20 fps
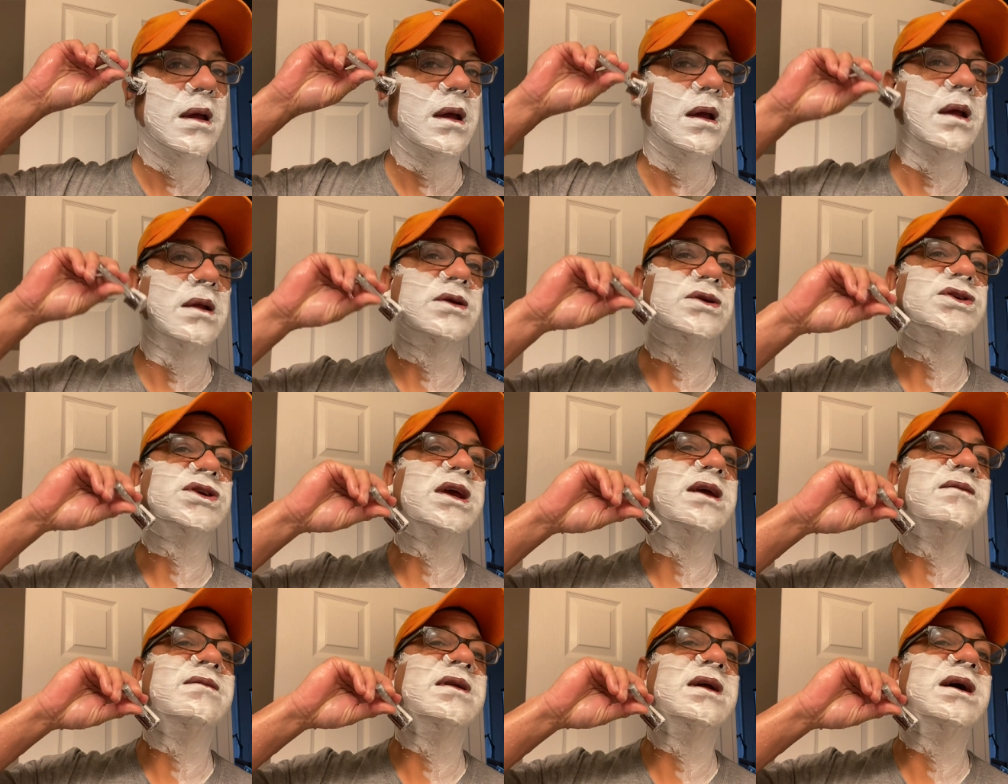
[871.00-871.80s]
and
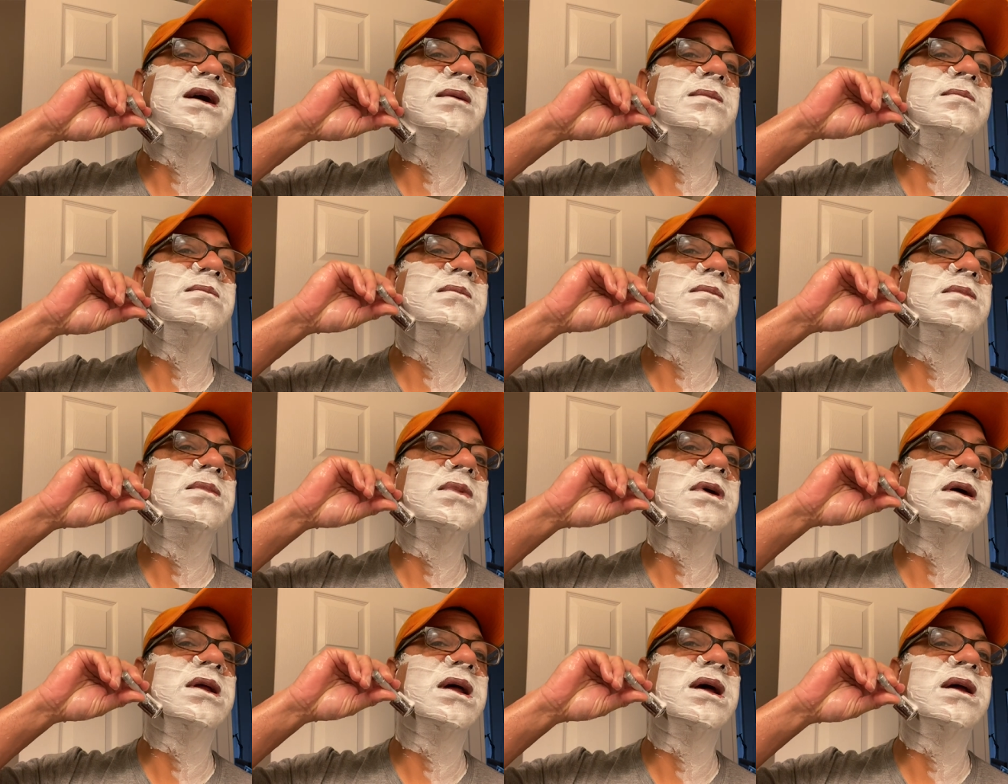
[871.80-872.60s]
shaving up.
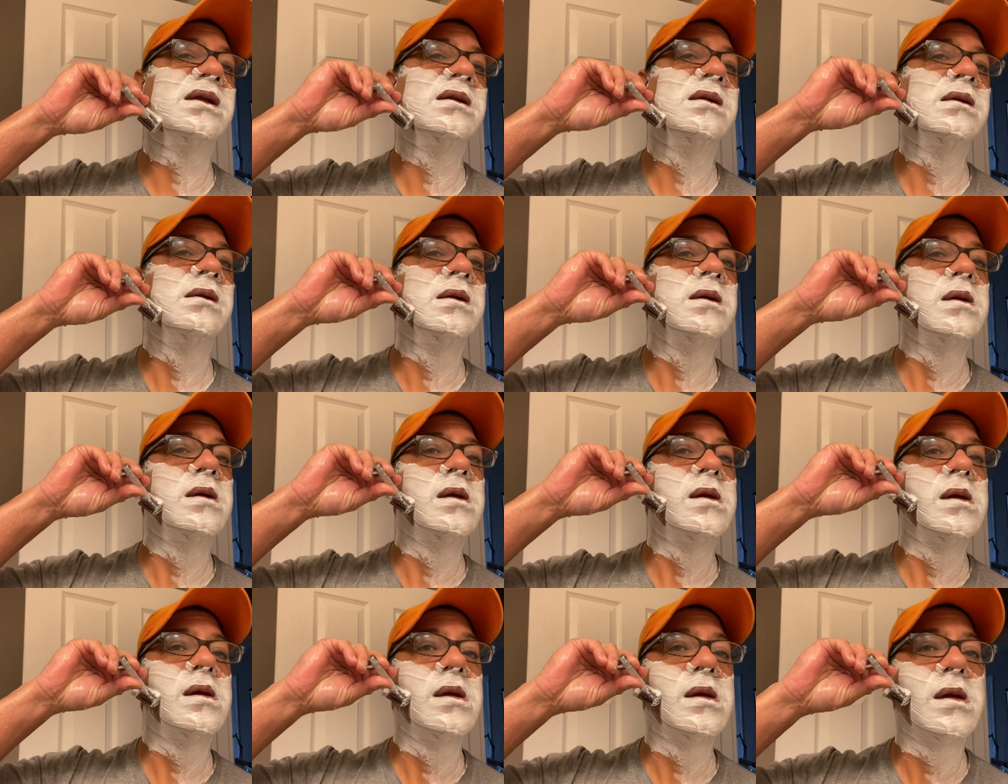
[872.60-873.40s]
Look at that.
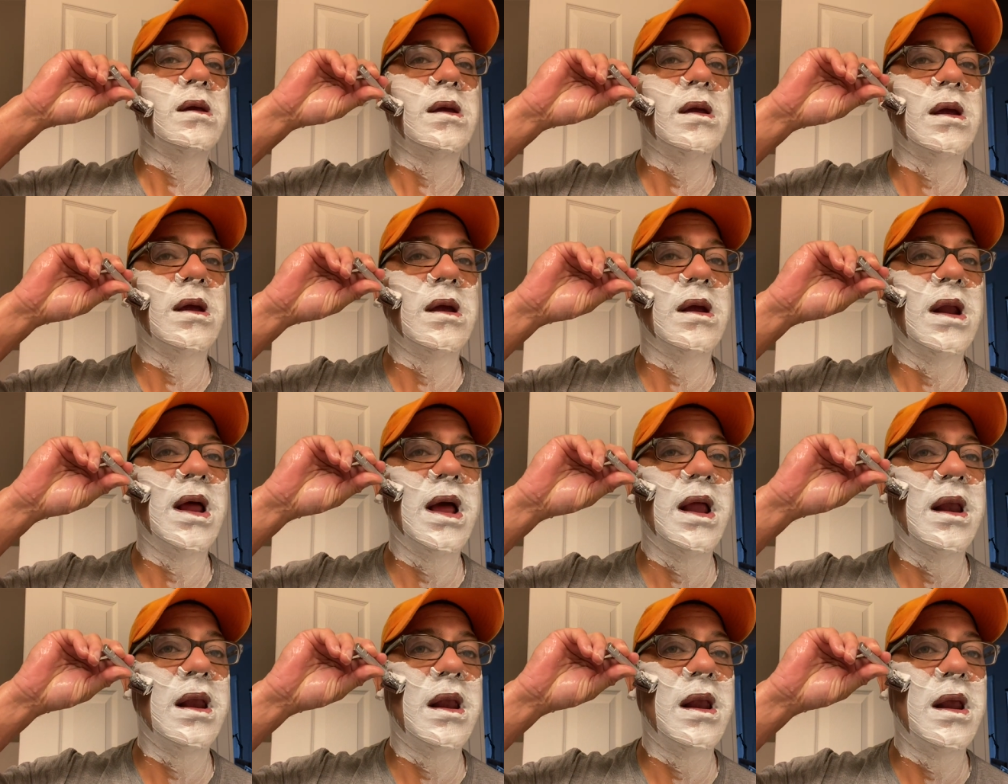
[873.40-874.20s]
You hear
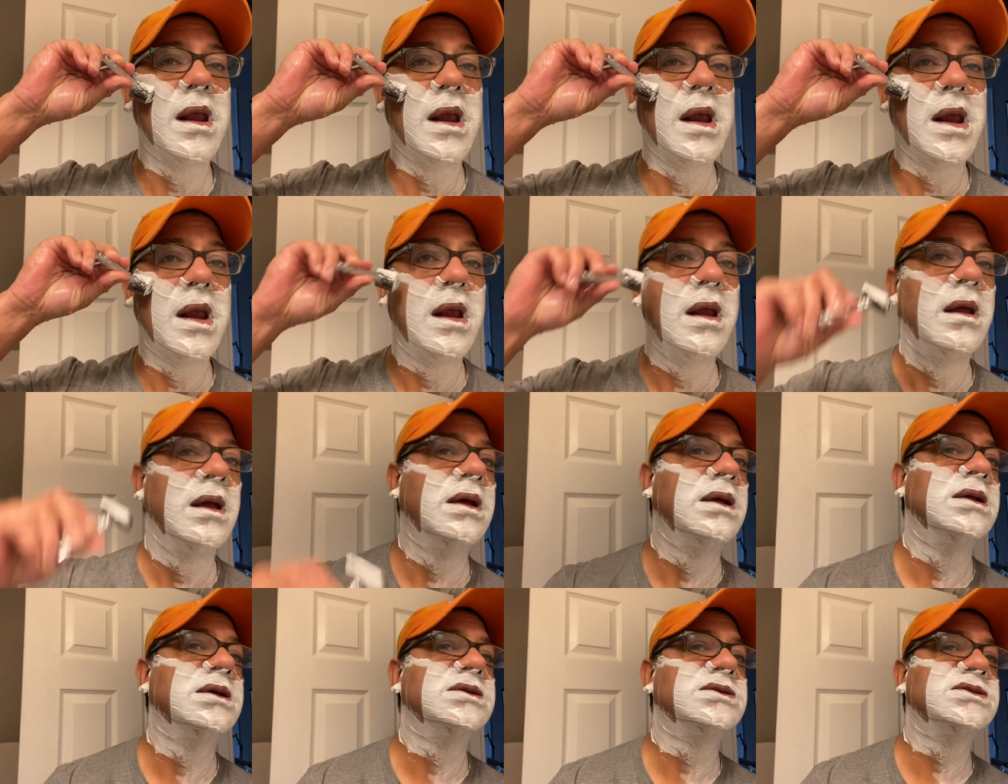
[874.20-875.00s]
that?
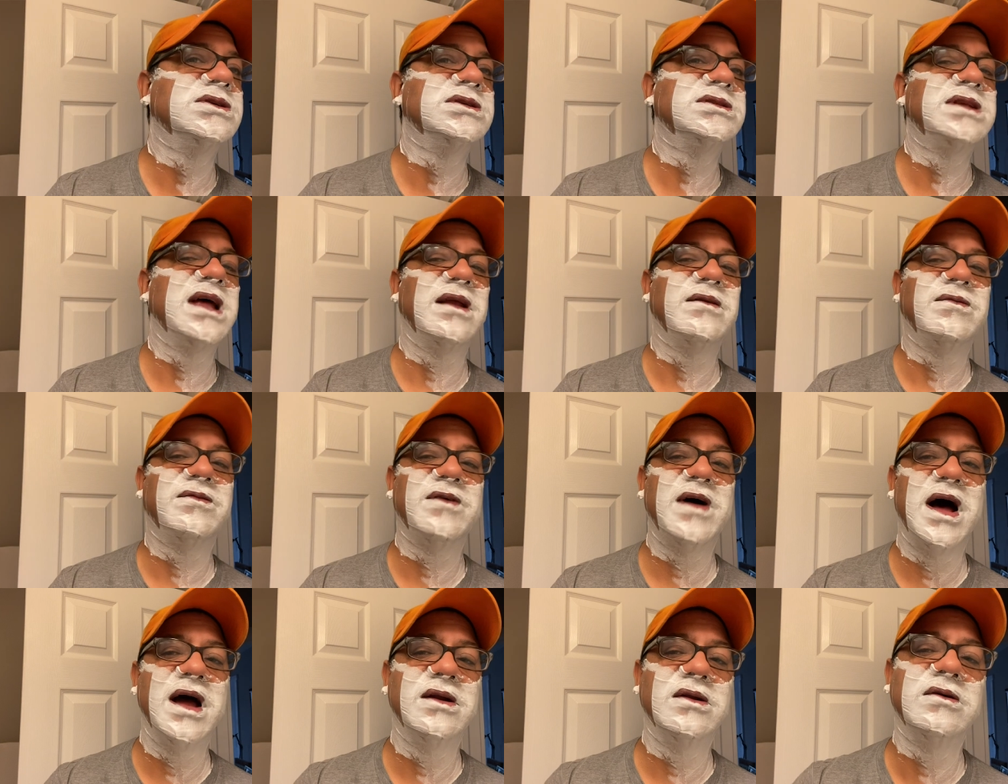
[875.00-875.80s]
Just that
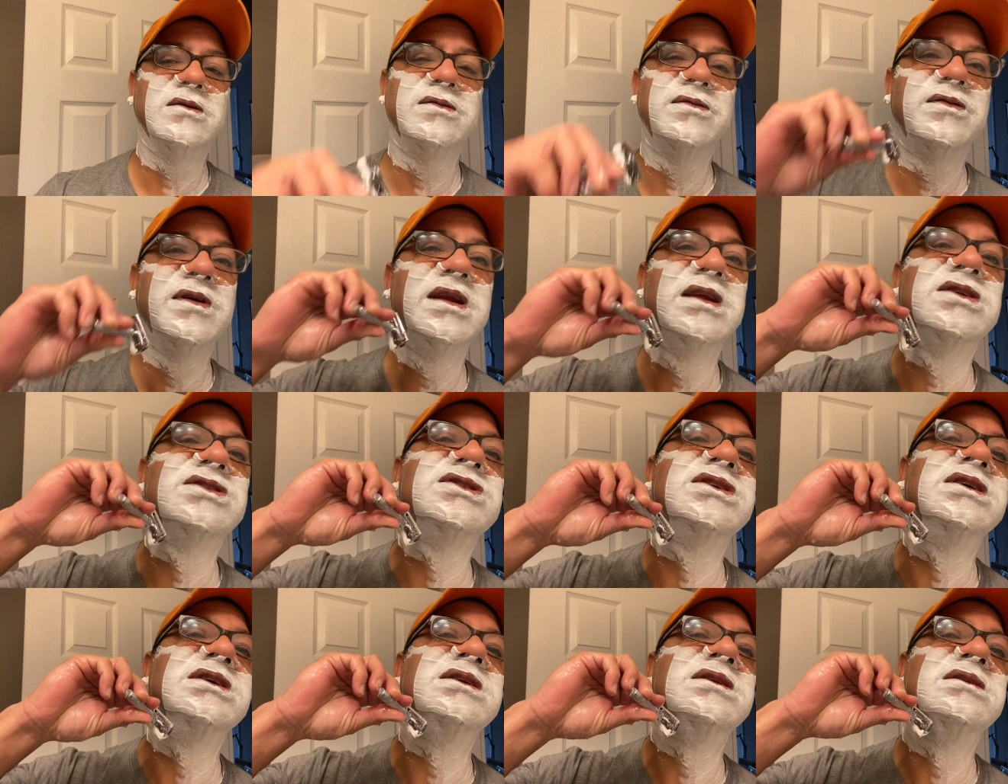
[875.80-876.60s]
final
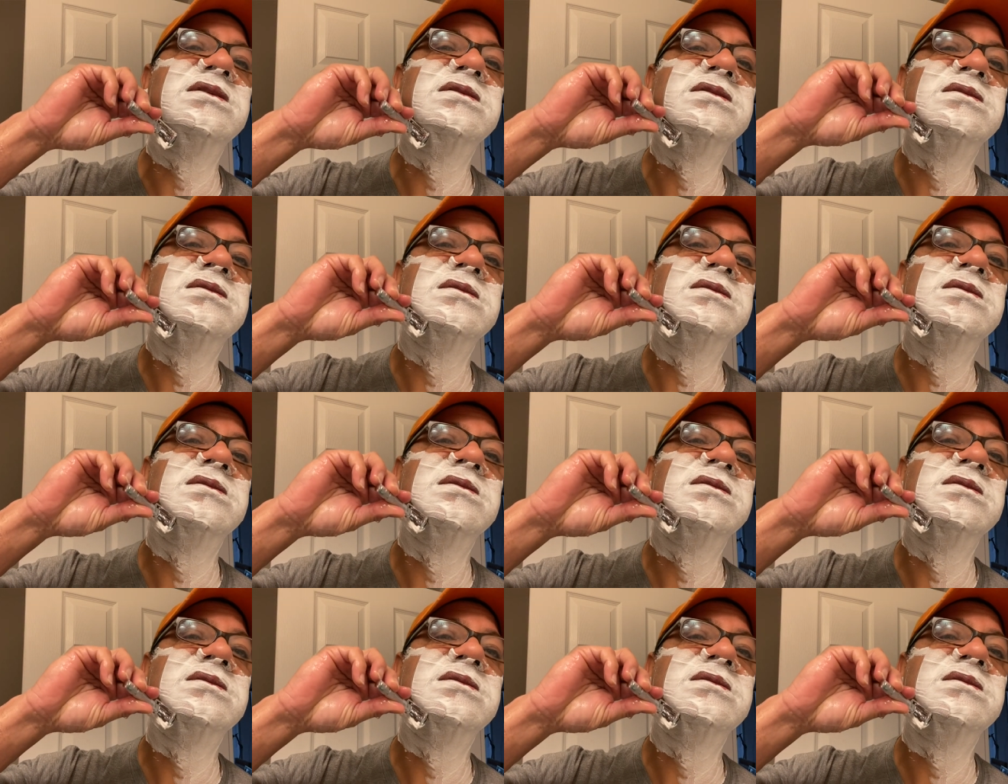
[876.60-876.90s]
finishing.